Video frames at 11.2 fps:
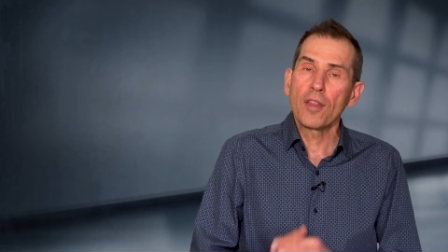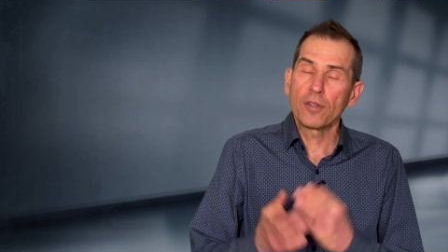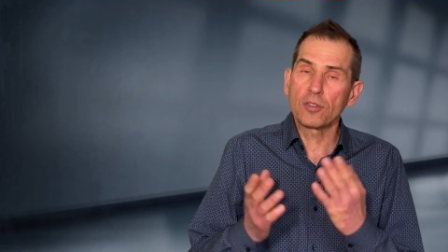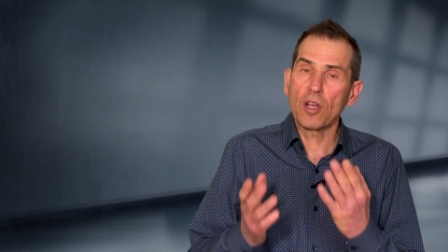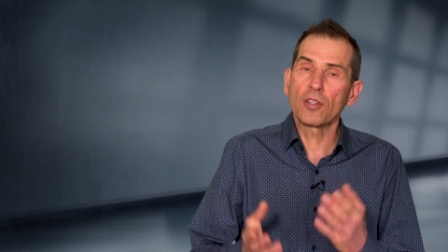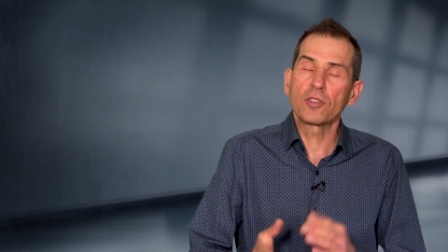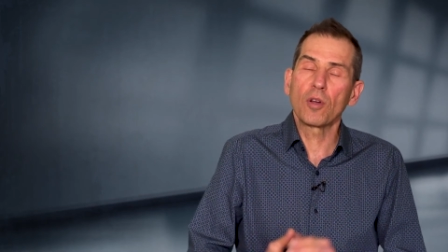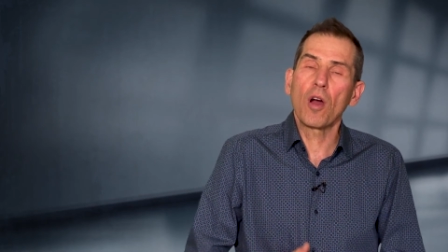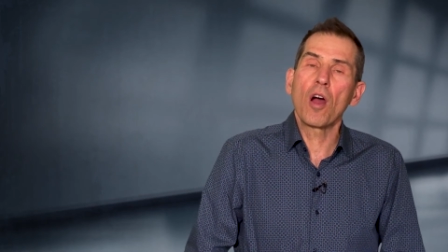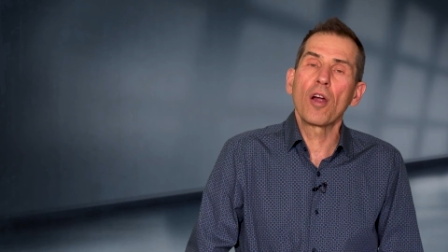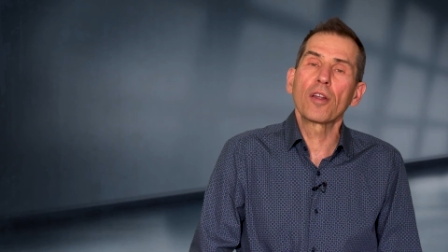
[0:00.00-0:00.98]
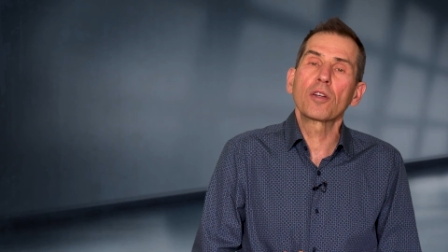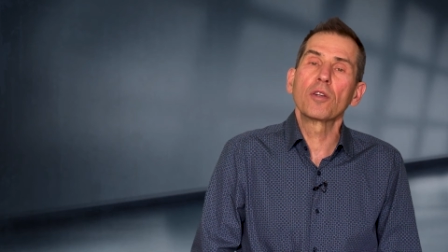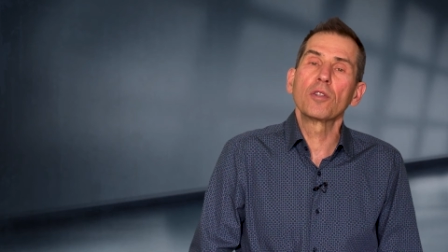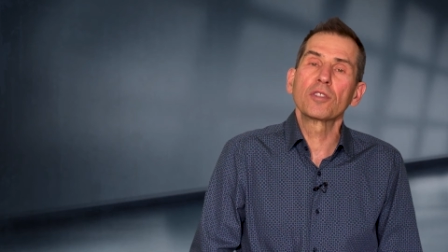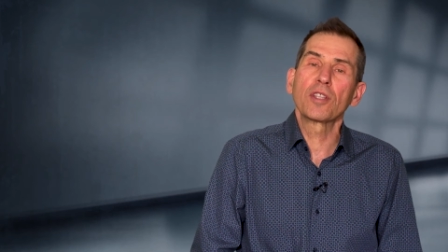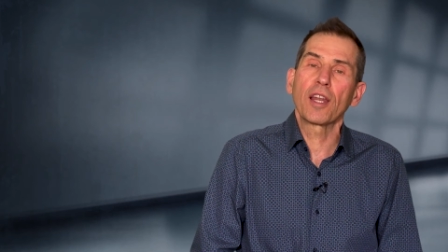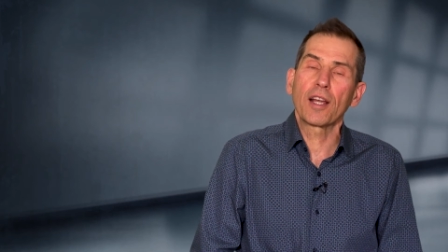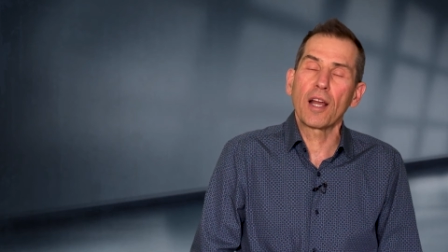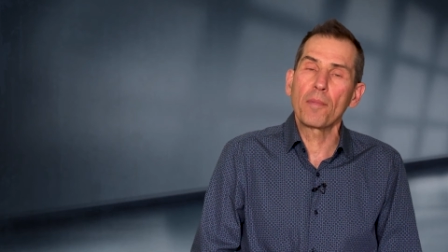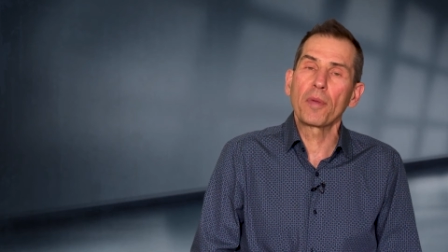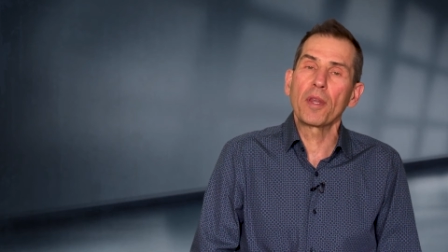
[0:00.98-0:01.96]
There's also articles that
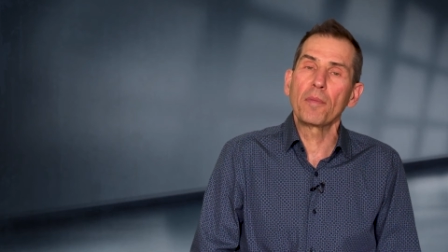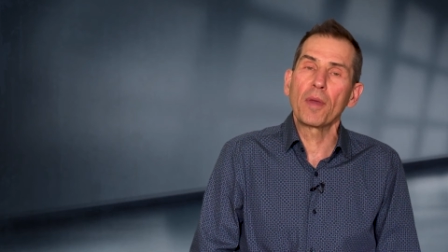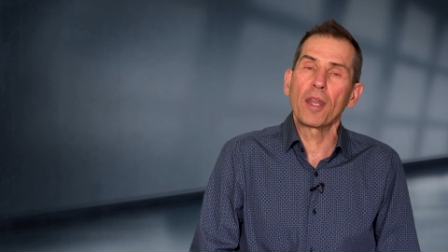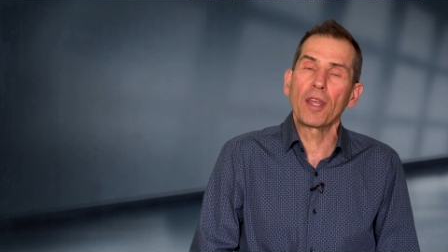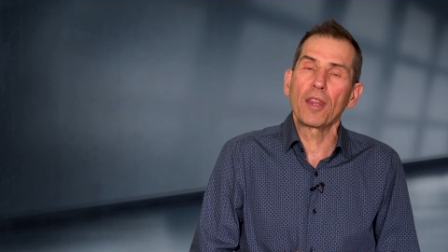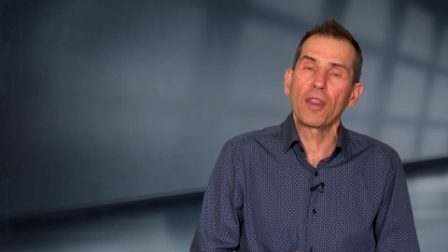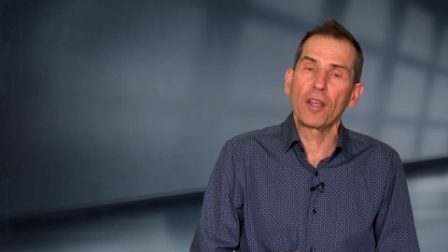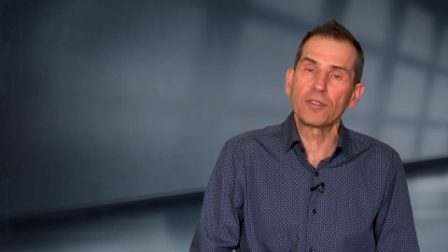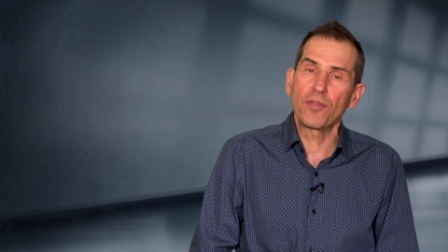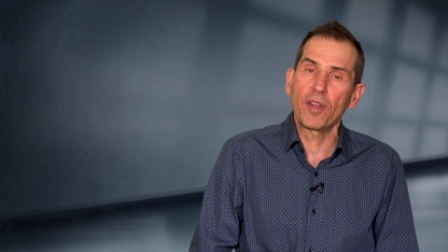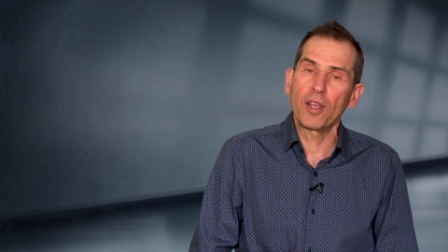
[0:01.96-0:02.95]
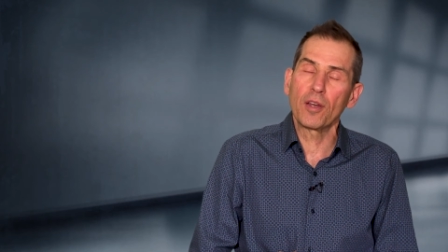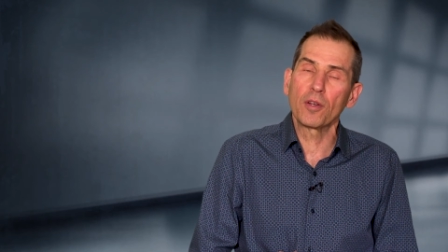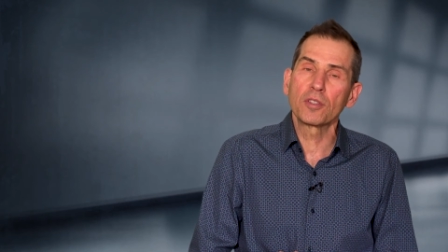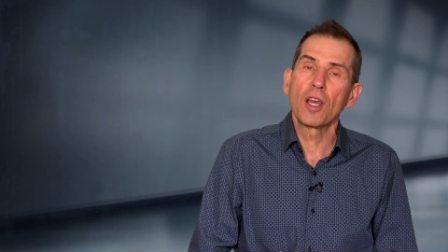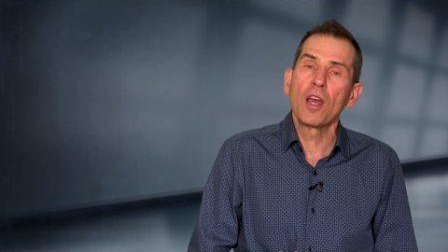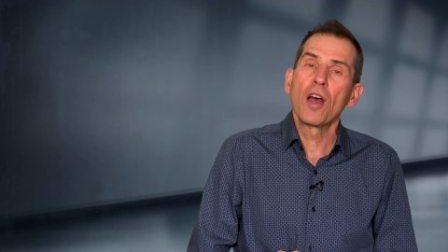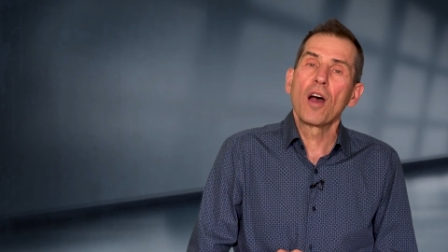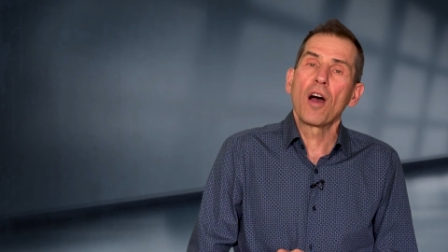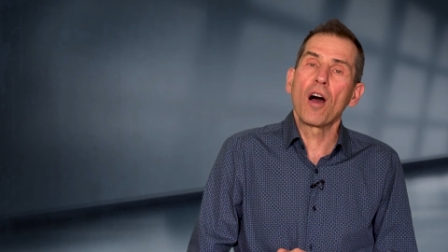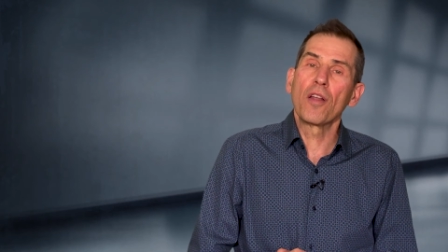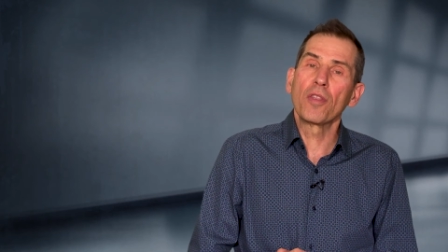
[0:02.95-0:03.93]
accompany many of these videos
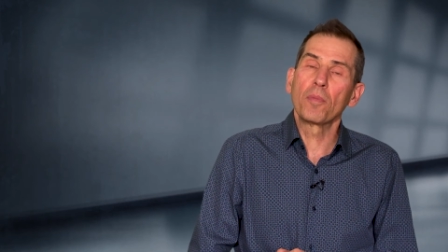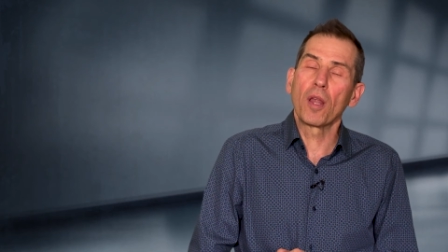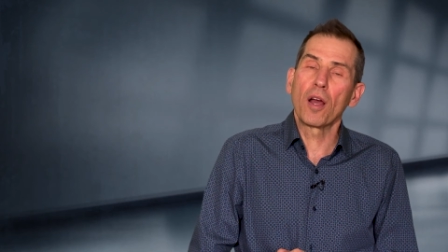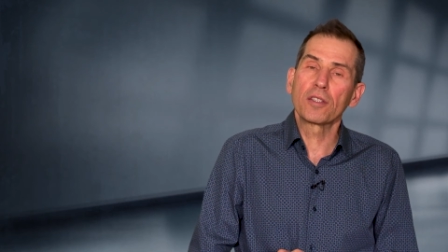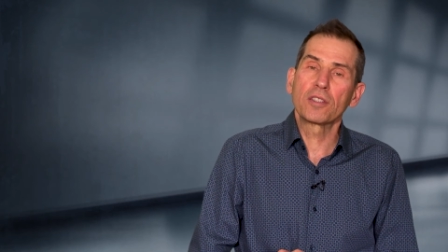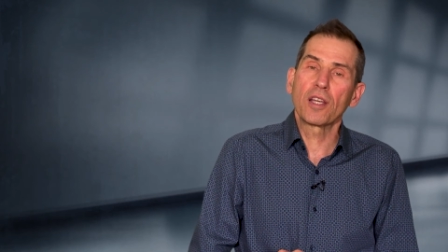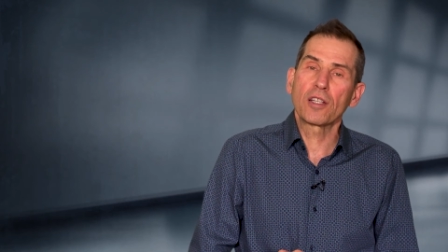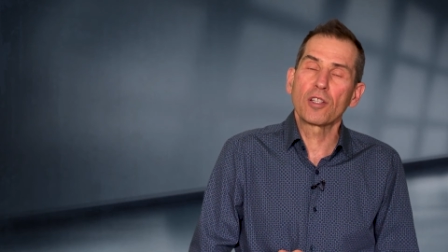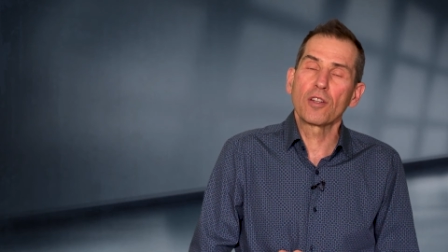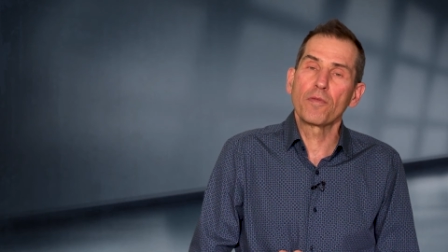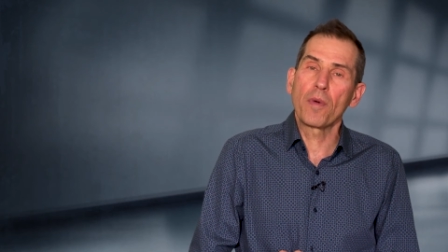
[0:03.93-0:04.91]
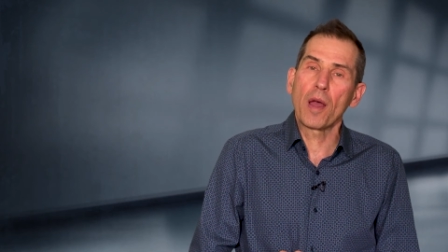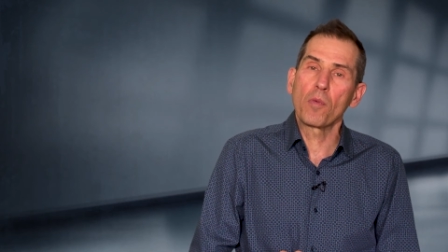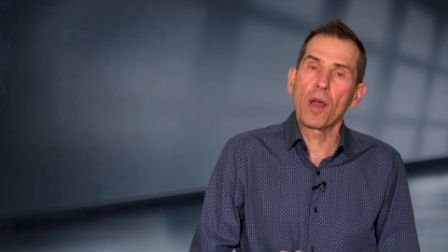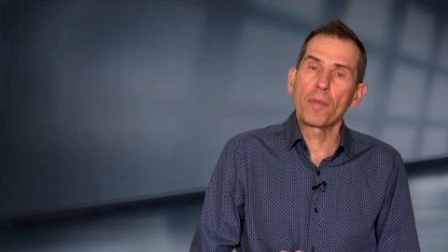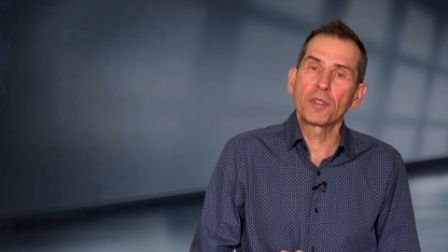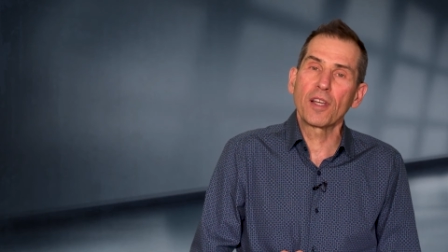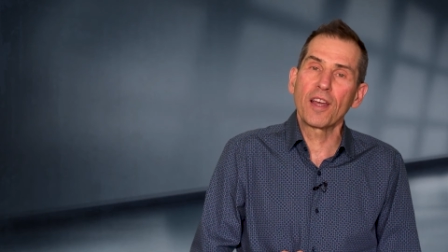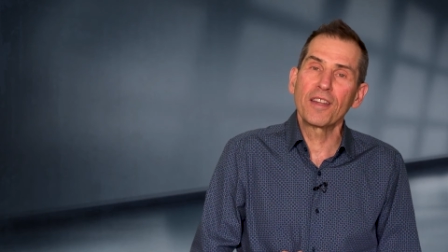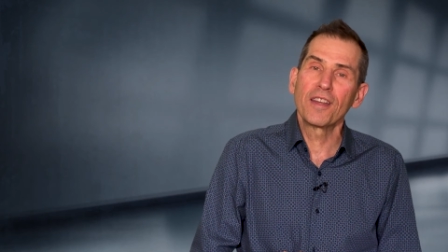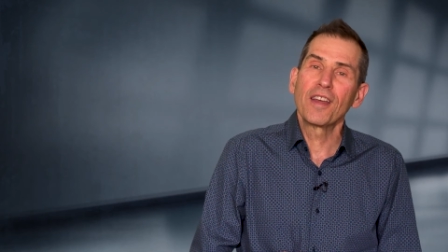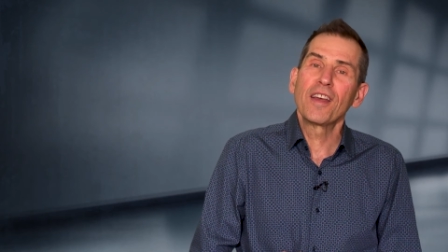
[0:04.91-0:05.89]
on the blog section of my website.